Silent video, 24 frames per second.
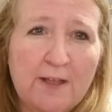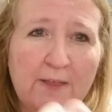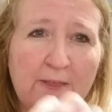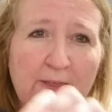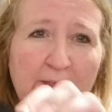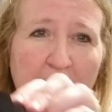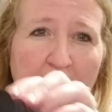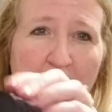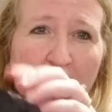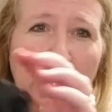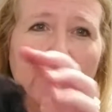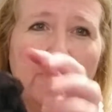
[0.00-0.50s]

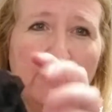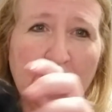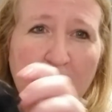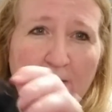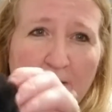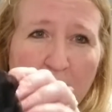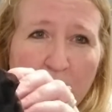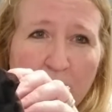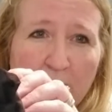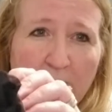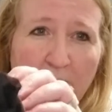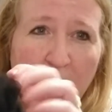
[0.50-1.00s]
that I
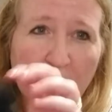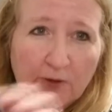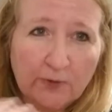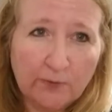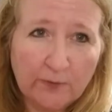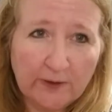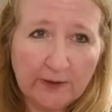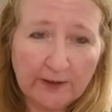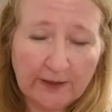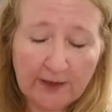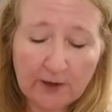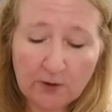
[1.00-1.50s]
thought would look
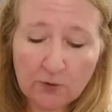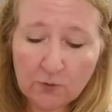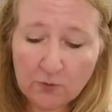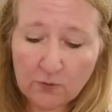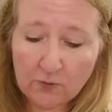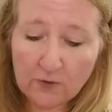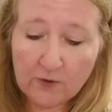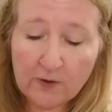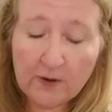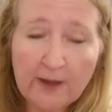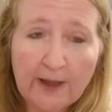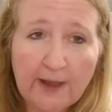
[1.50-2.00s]
really
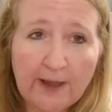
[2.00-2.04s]
cool